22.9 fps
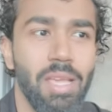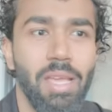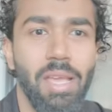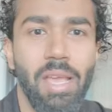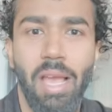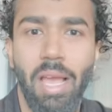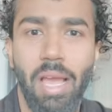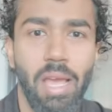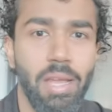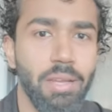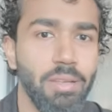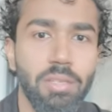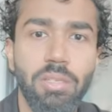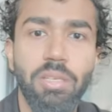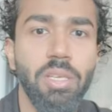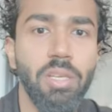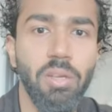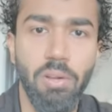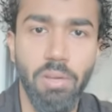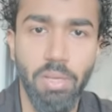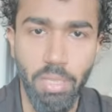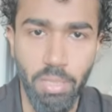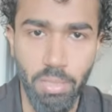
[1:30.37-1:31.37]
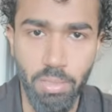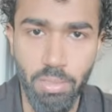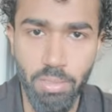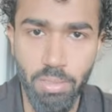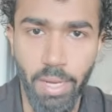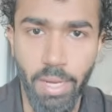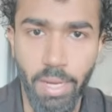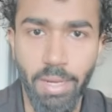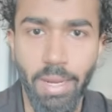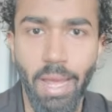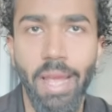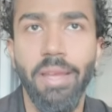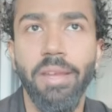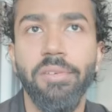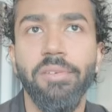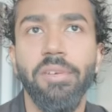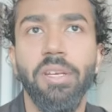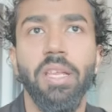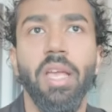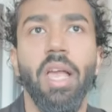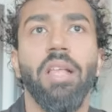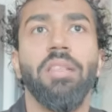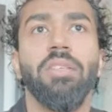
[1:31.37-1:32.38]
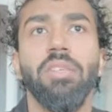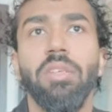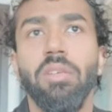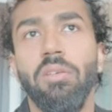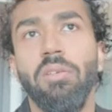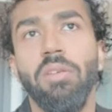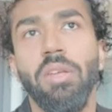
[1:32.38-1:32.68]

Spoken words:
and zero leads, right? I literally had zero